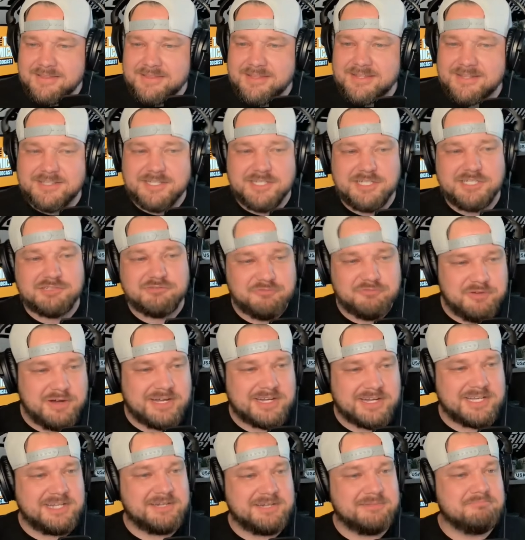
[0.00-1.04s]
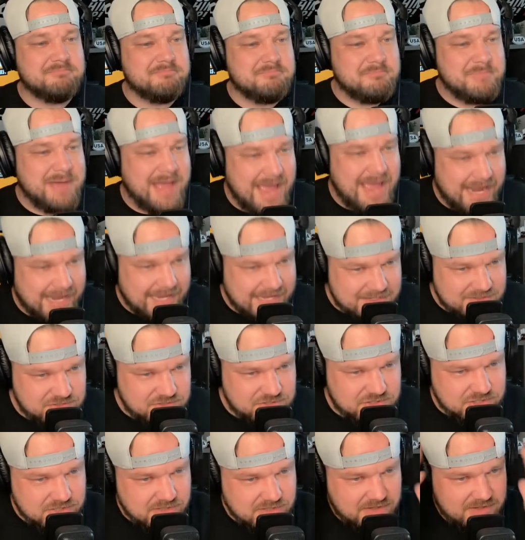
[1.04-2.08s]
that these fucking
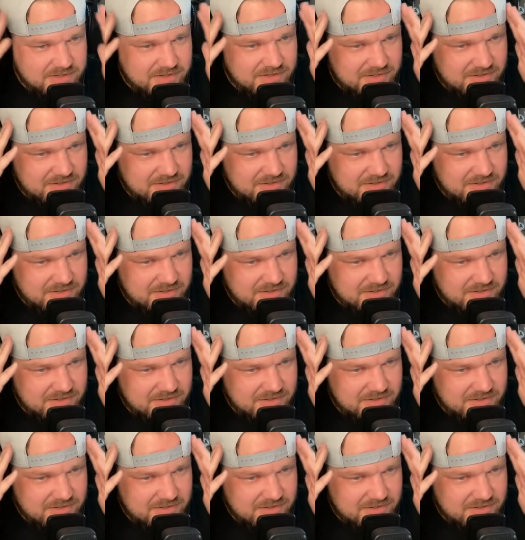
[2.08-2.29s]
maggots,